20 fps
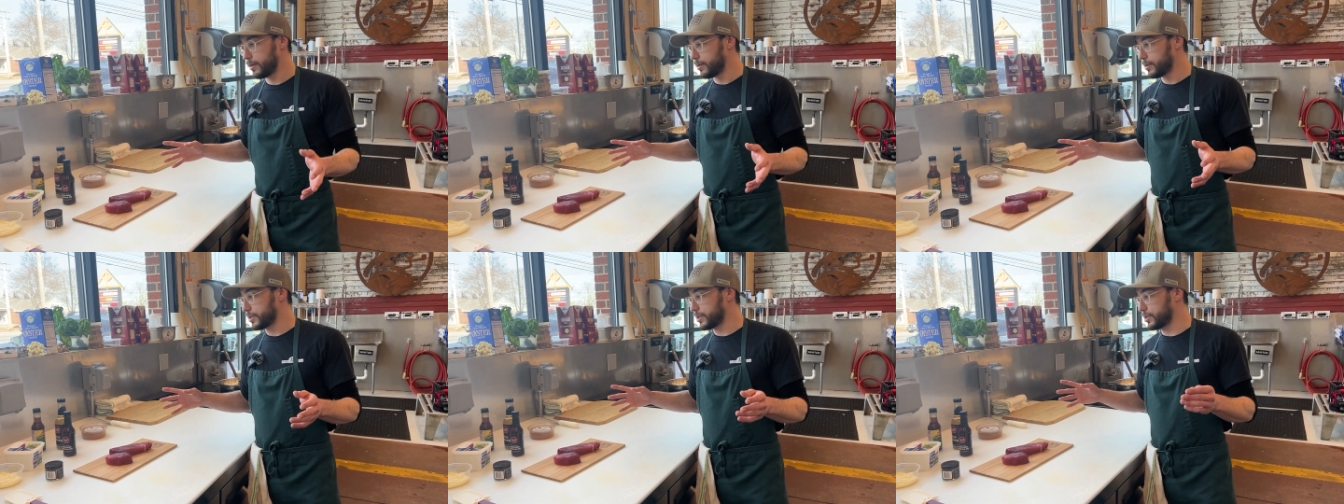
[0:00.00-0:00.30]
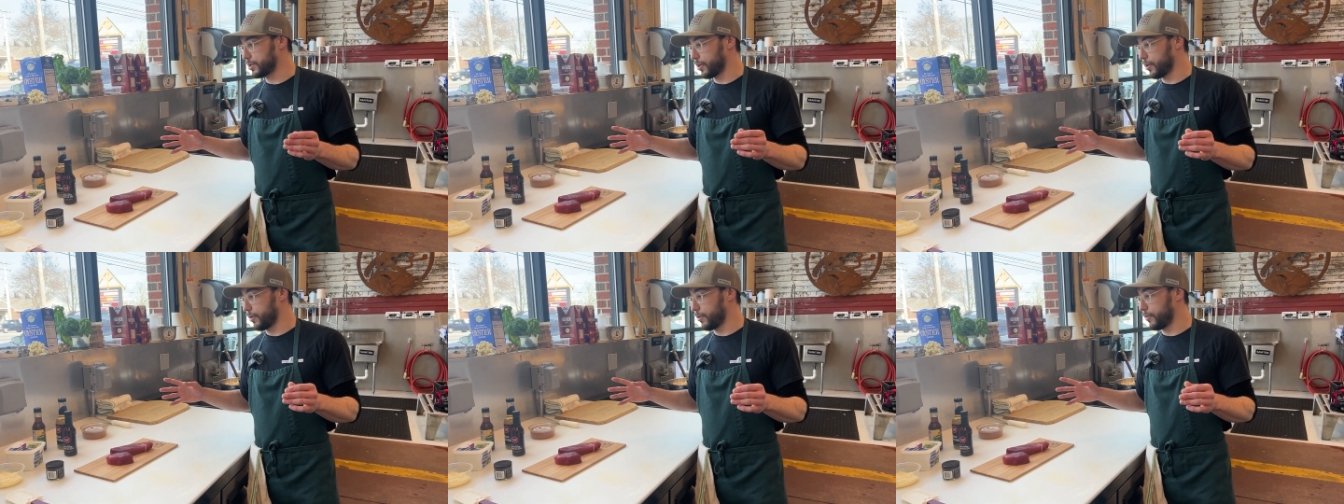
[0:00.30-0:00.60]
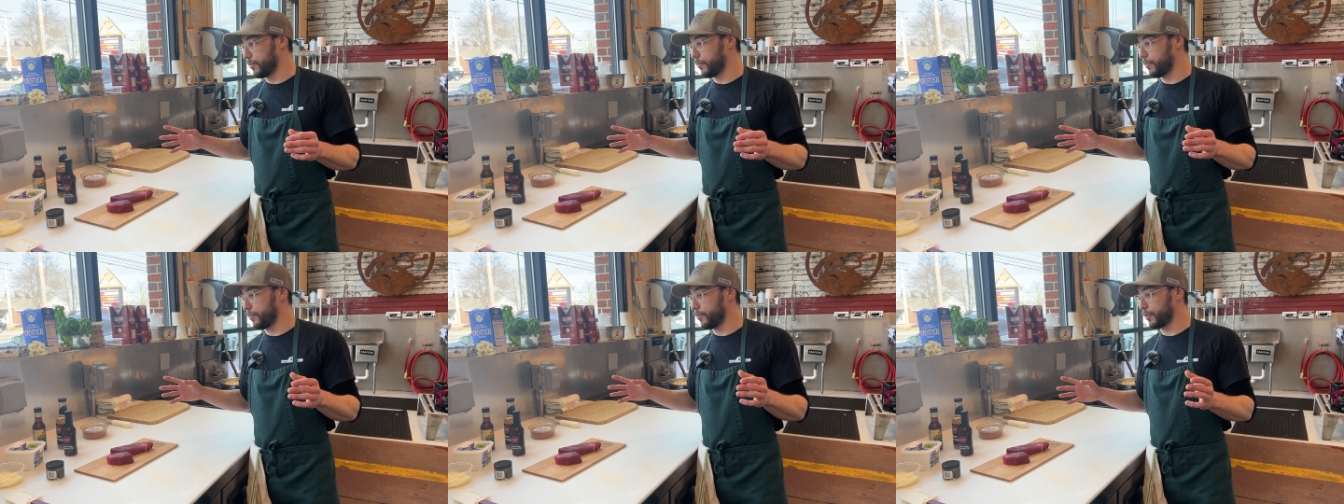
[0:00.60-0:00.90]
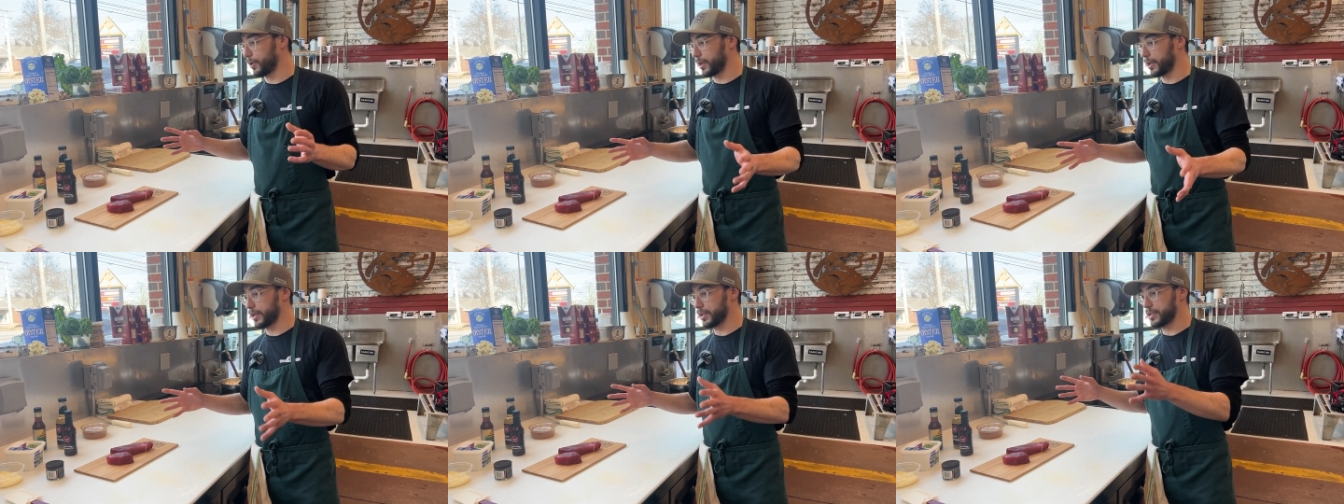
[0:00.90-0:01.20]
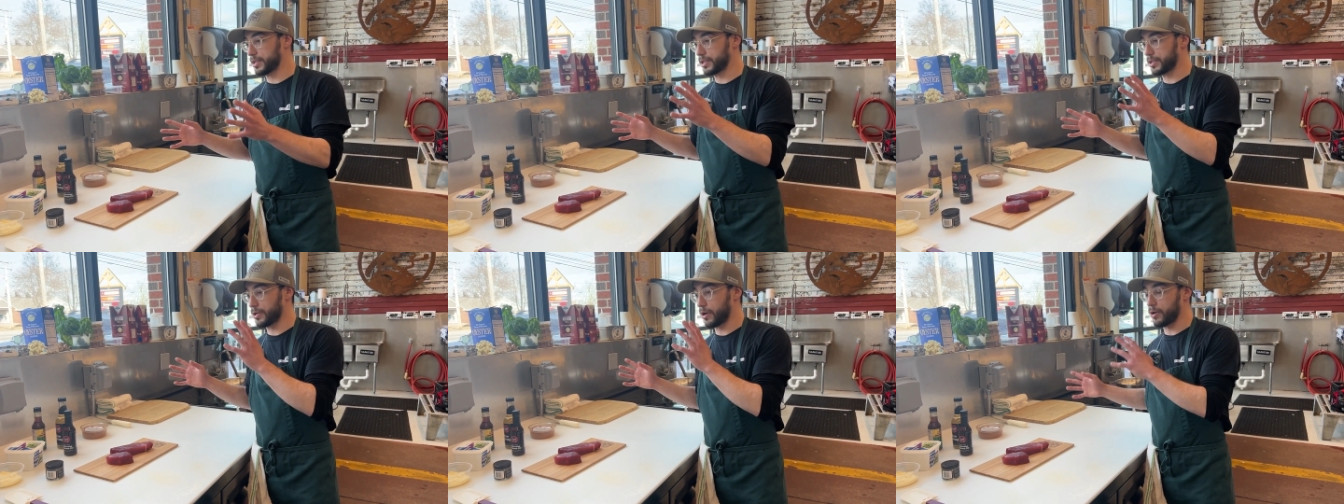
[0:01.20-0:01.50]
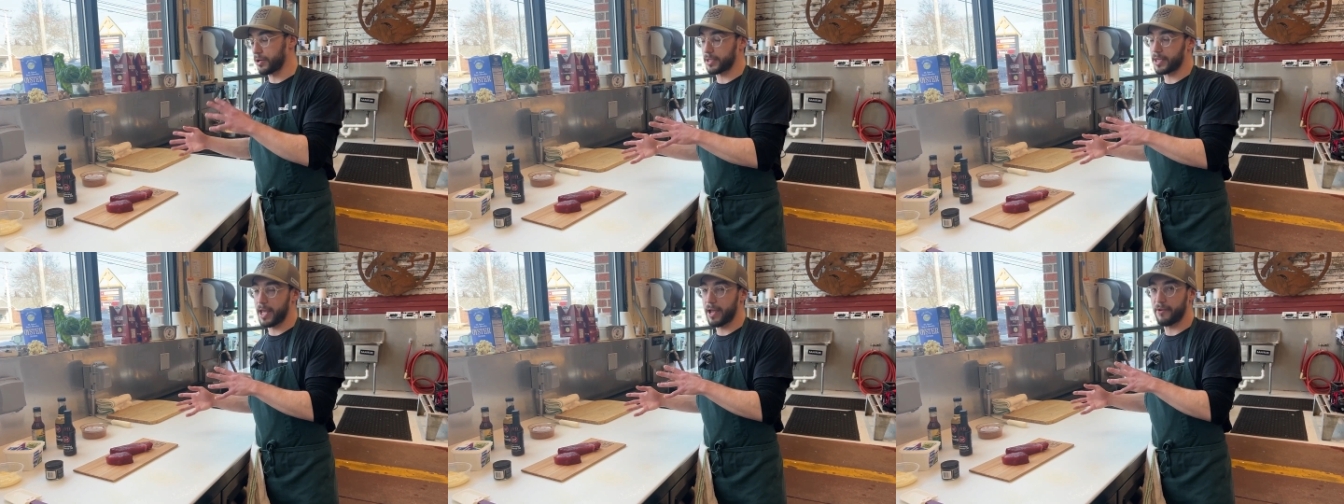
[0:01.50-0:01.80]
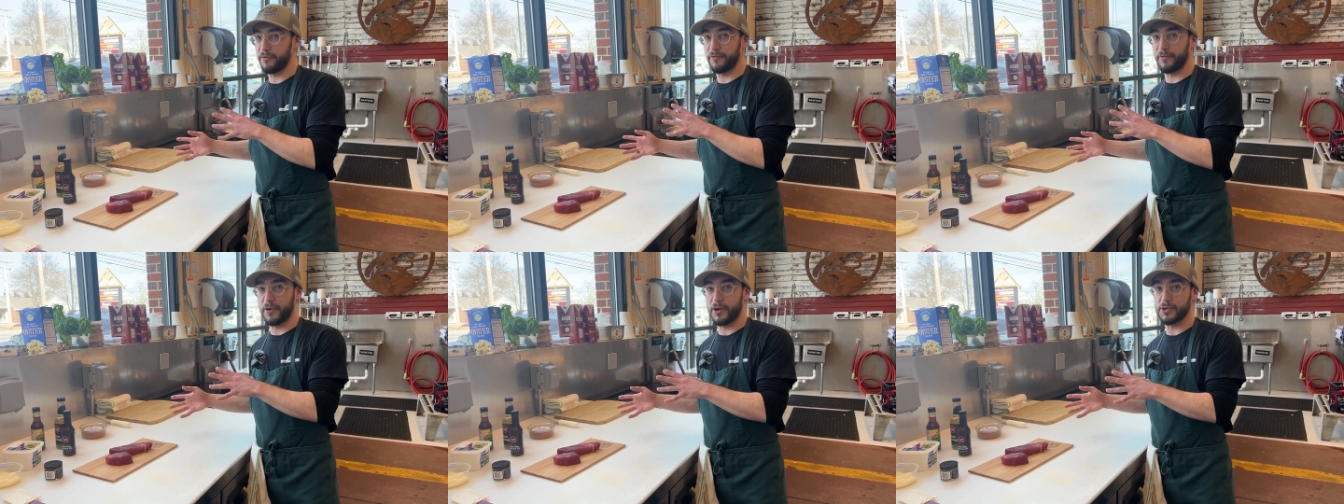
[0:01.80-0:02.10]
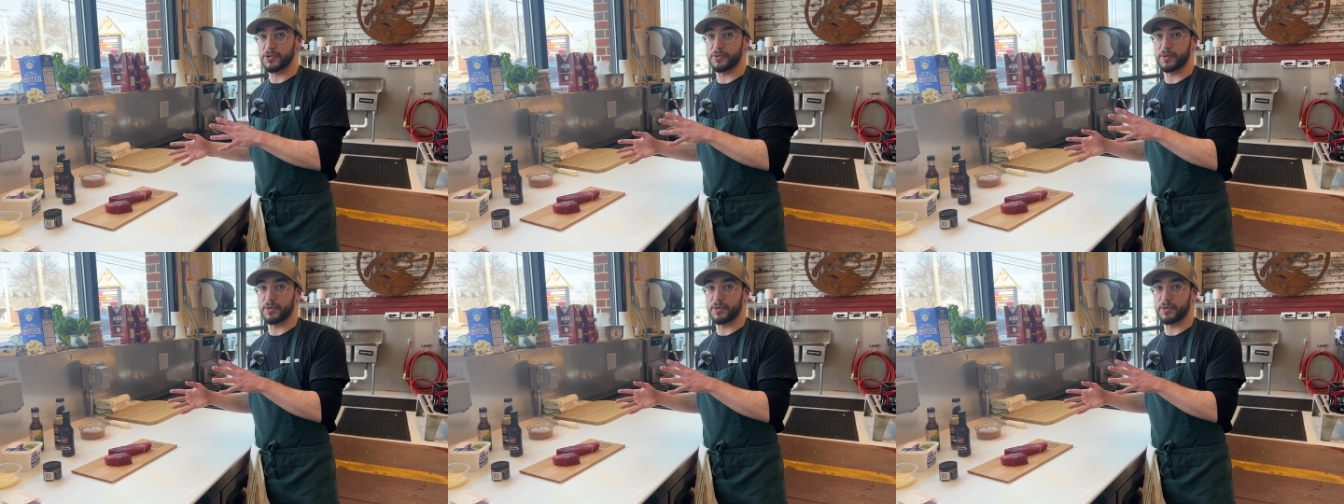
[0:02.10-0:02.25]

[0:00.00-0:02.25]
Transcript: So we're going to start that first.